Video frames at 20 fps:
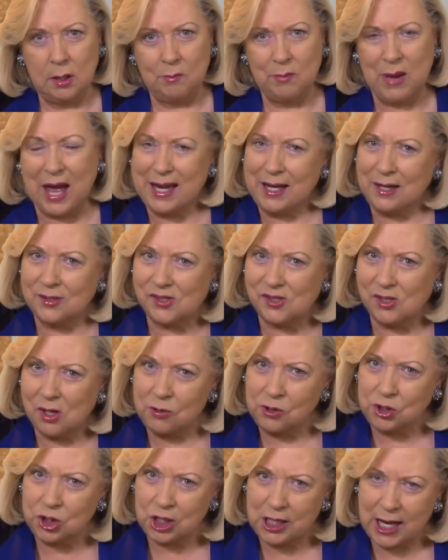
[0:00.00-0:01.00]
By
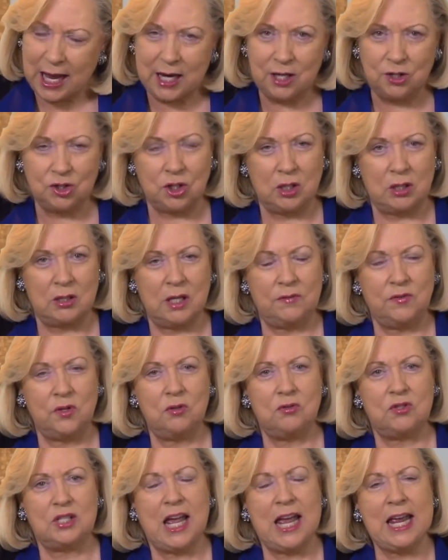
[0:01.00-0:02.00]
association, if
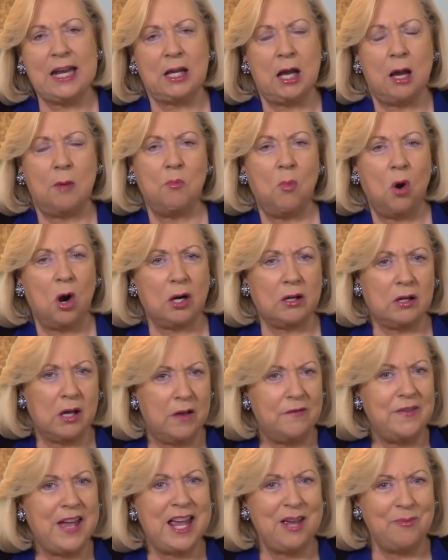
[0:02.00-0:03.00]
you take a mark
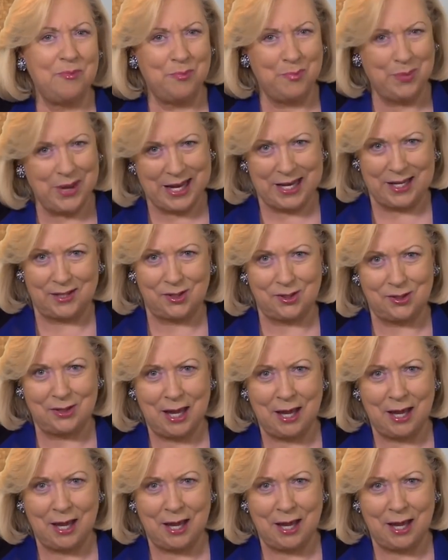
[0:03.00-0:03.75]
of a beast,